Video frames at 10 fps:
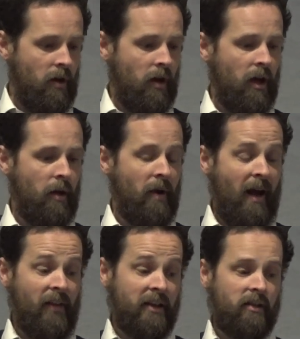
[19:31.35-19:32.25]

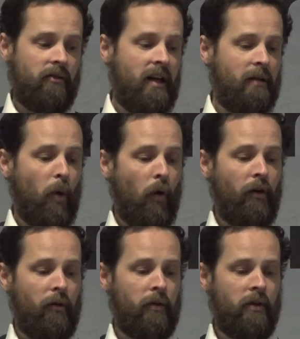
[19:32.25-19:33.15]
And this is really
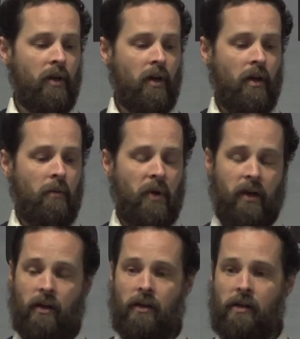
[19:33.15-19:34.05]
important
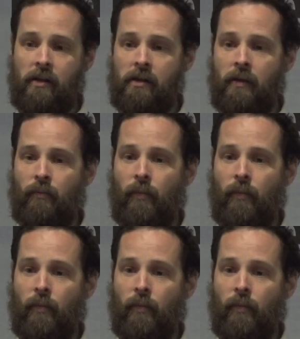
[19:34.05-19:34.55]
because